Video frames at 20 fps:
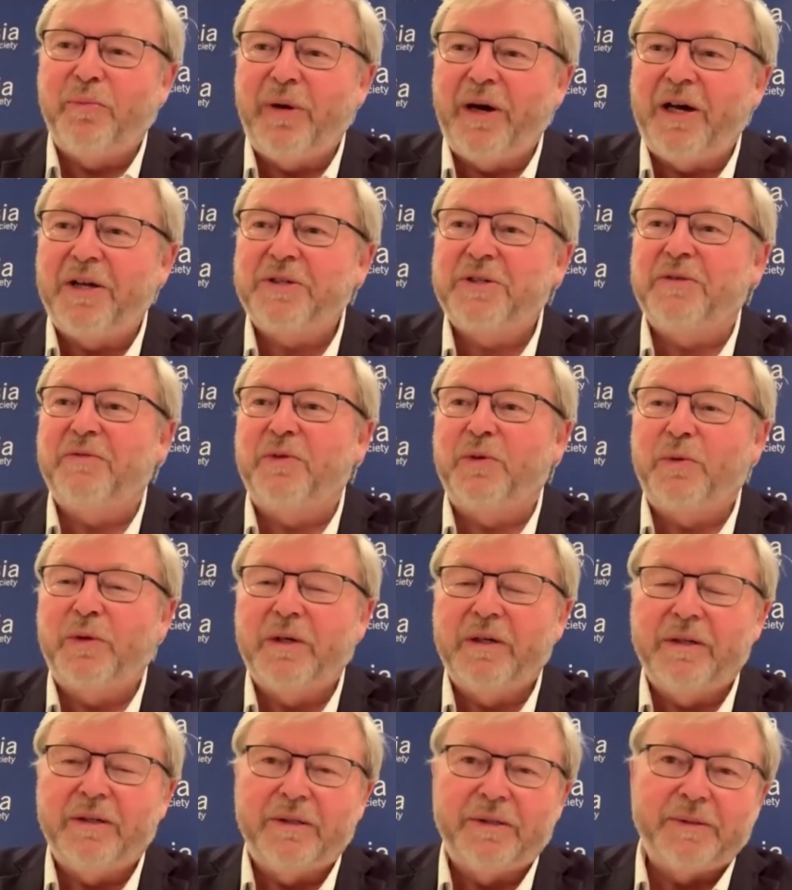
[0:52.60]
parts of the
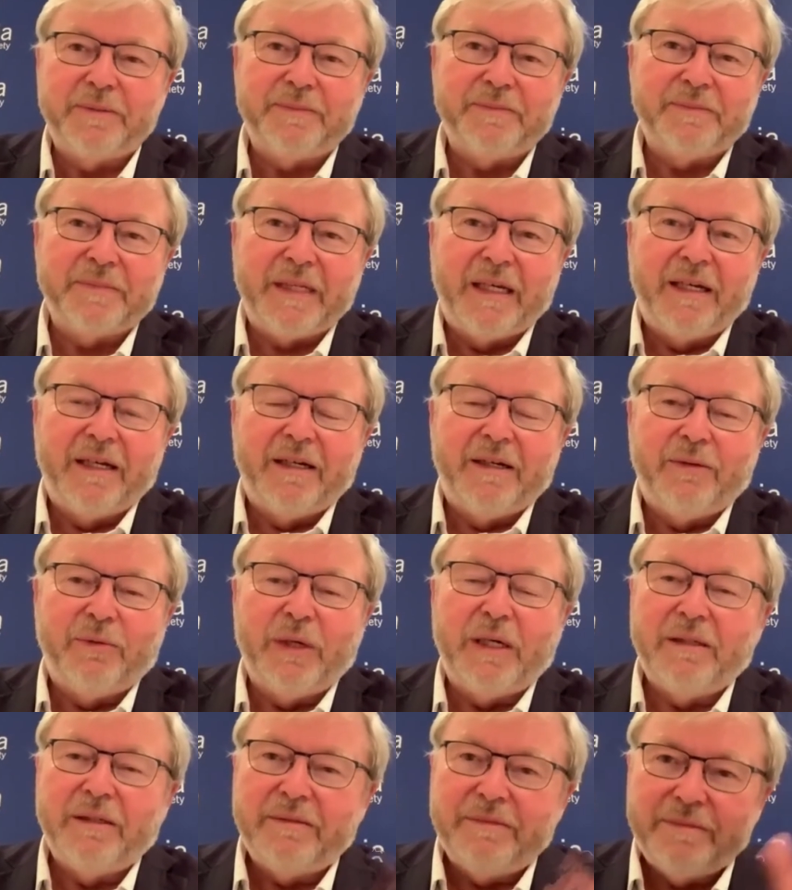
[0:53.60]
world.
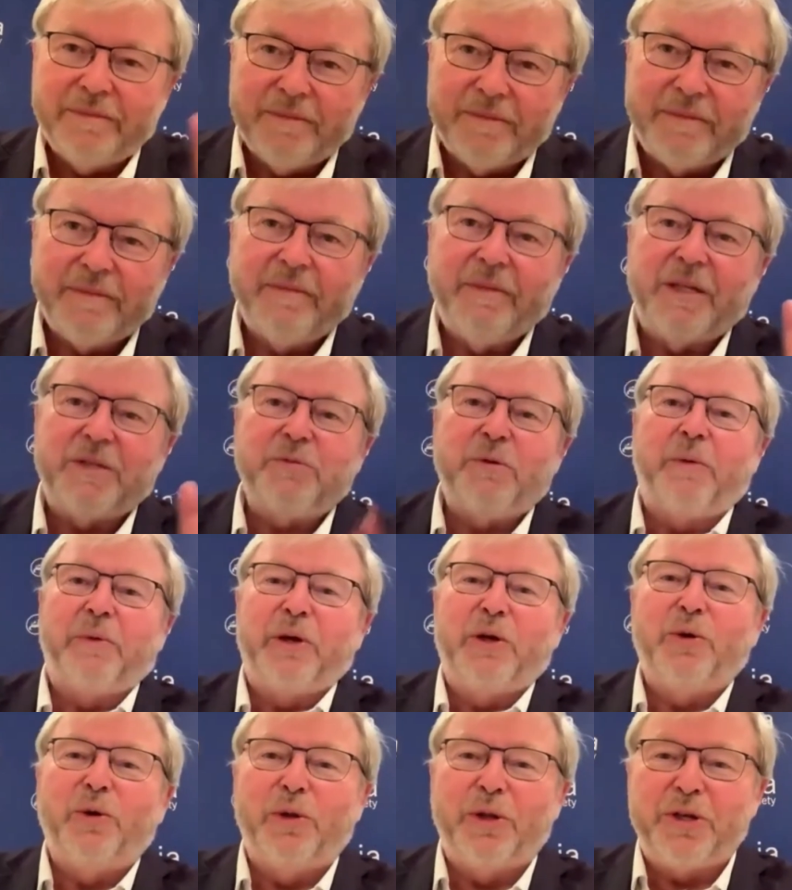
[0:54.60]
Well, that's what we
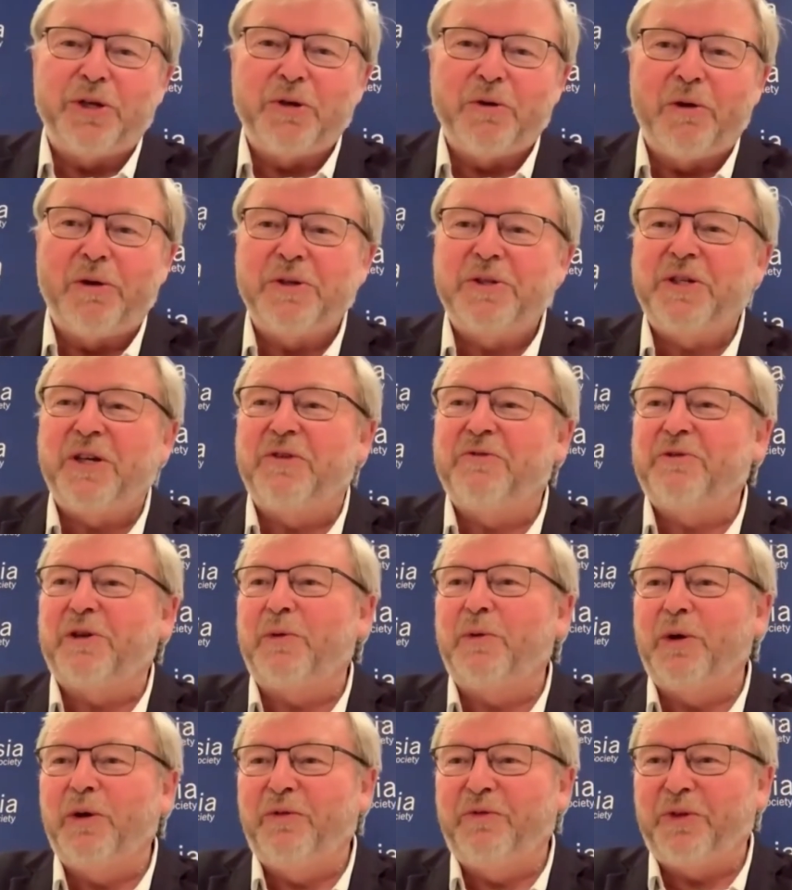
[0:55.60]
call the Eurocentric
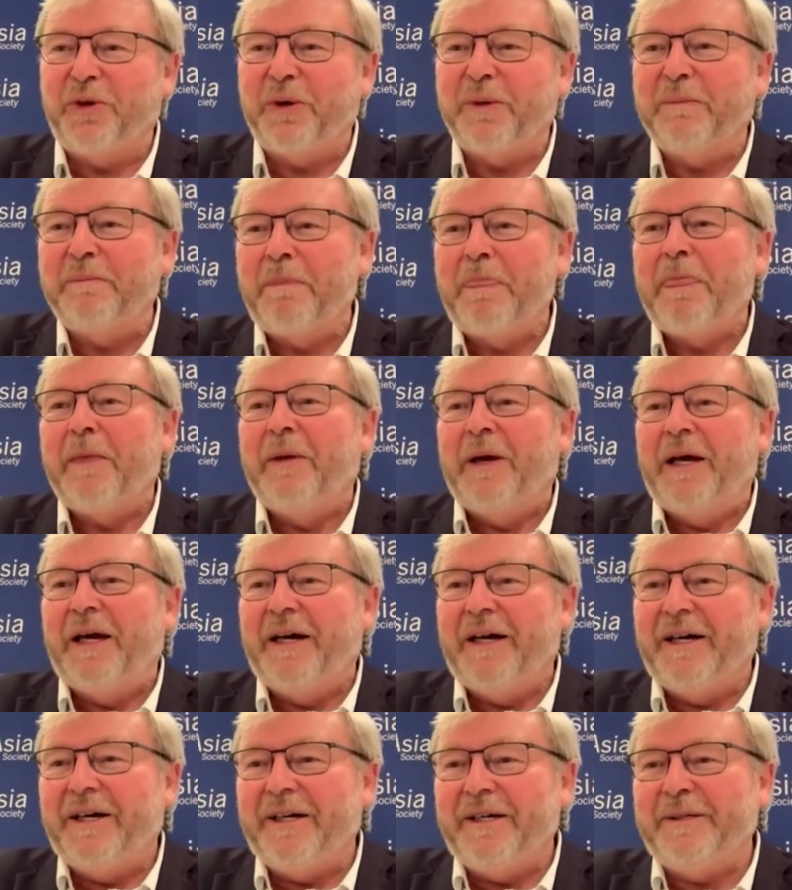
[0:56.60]
worldview.
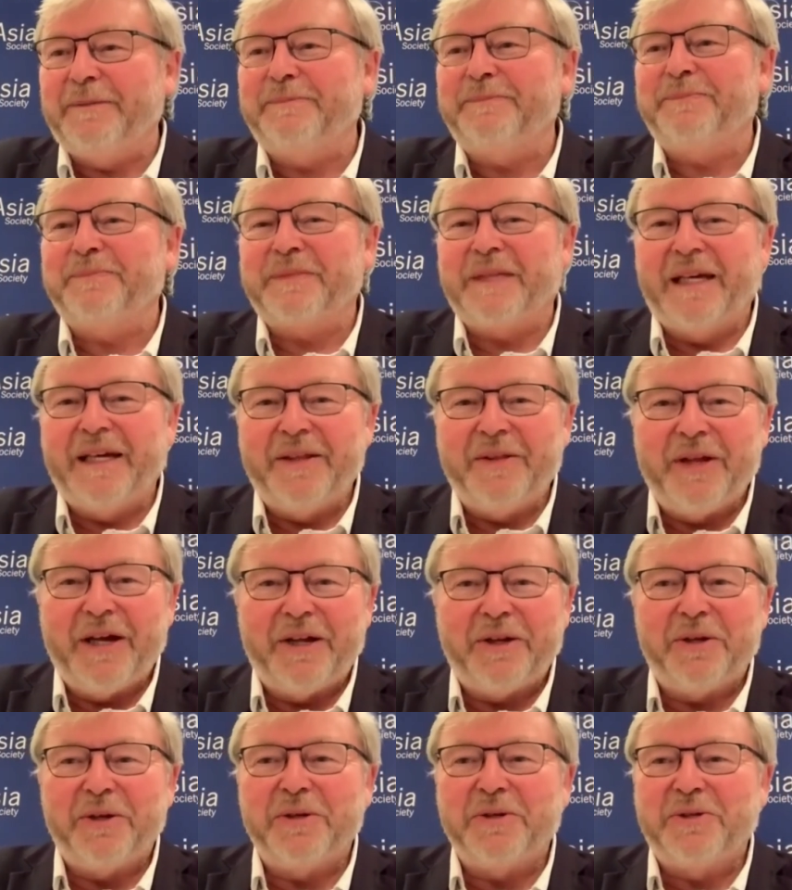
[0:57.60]
And that
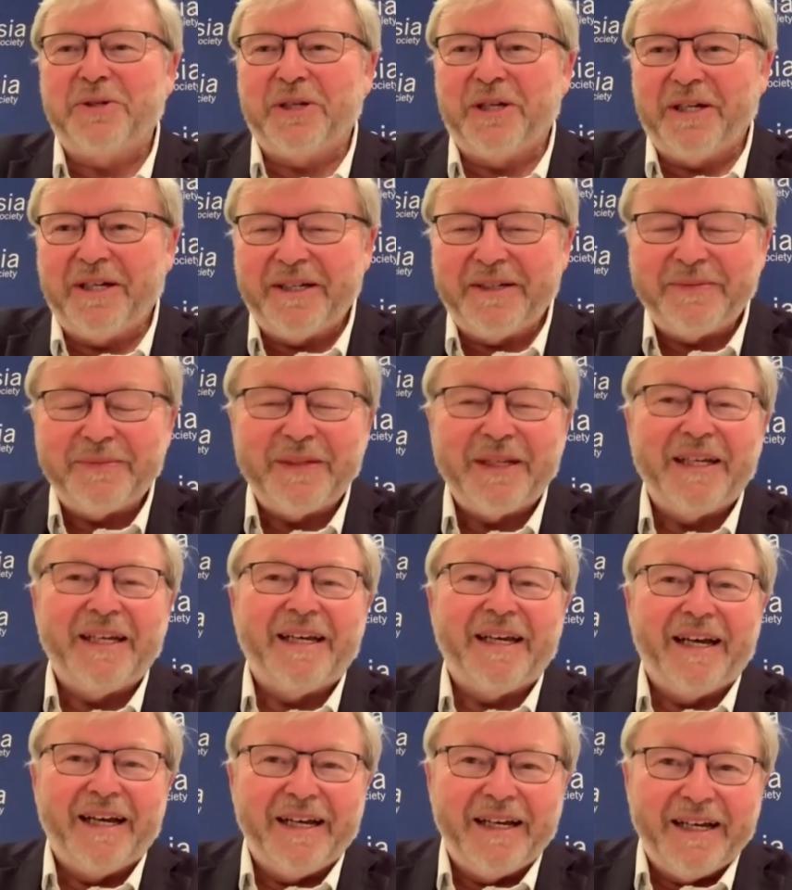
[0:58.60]
is a
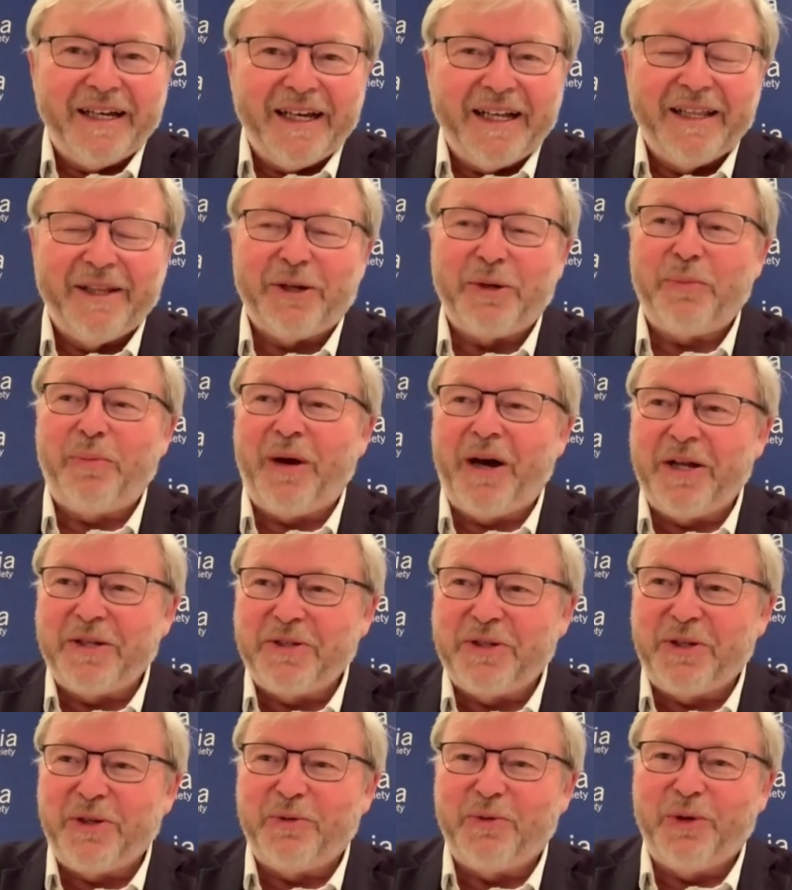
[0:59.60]
lot of
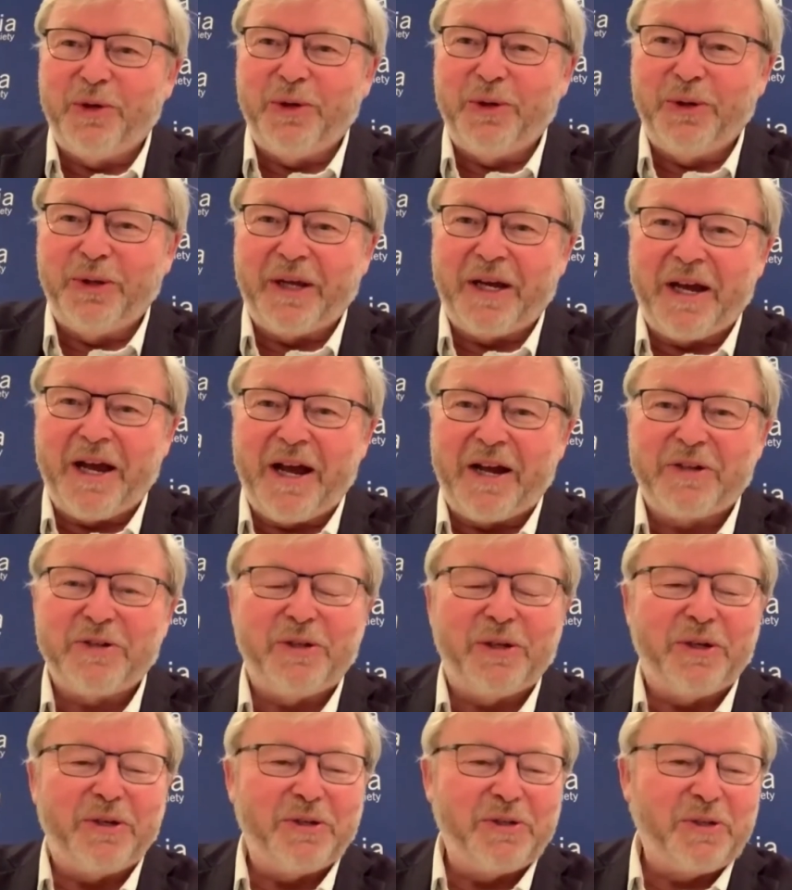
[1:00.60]
parts of the world
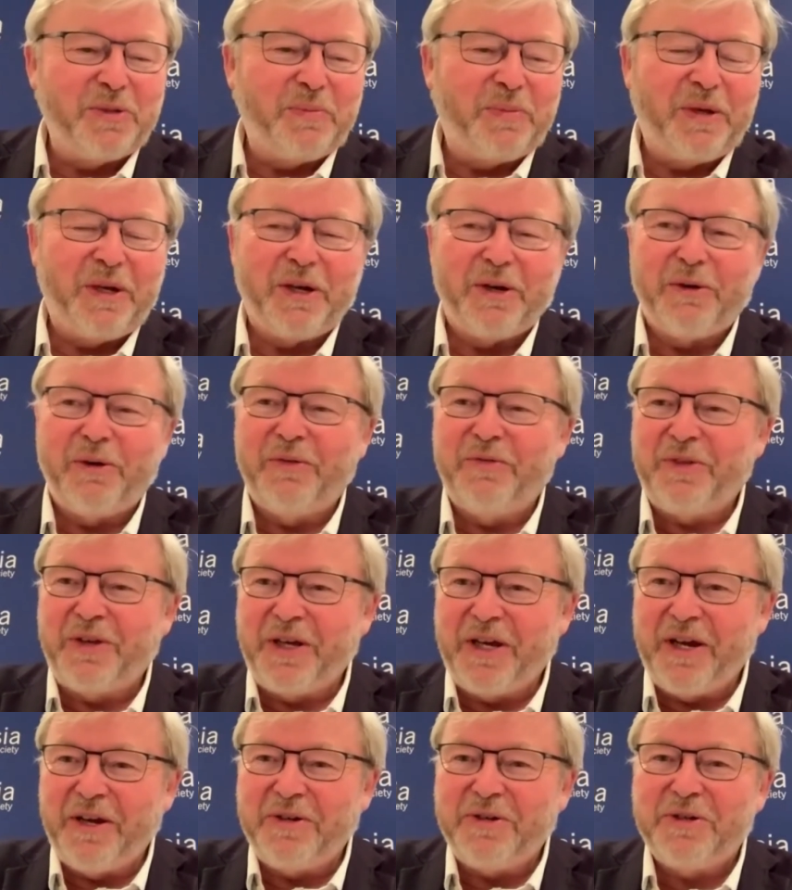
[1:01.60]
actually disappear off the
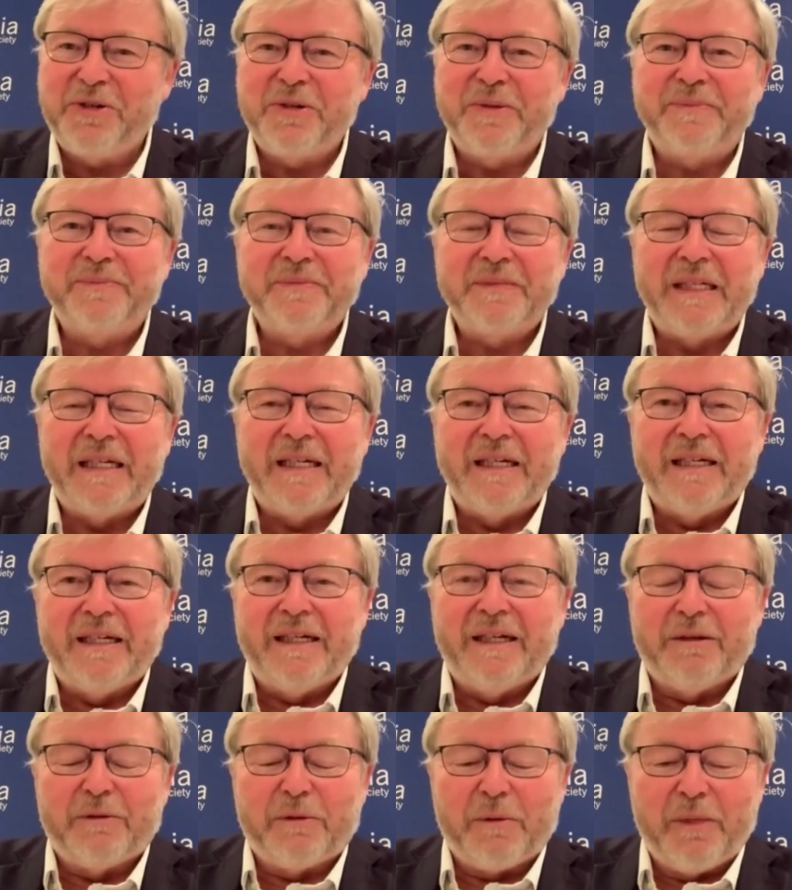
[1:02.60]
edge.
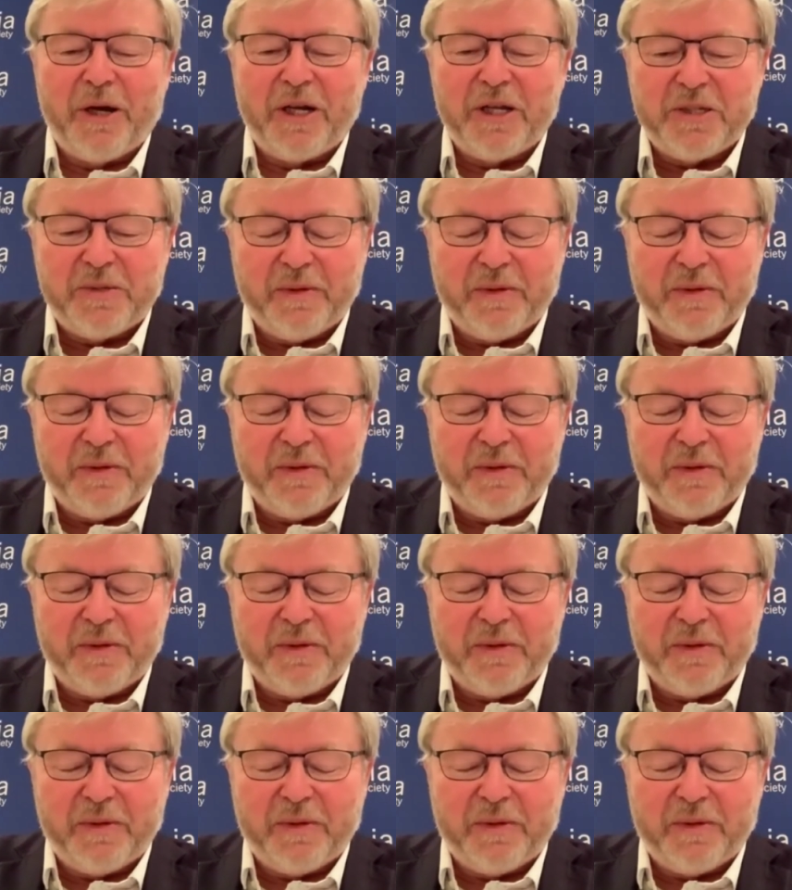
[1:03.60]
It reminds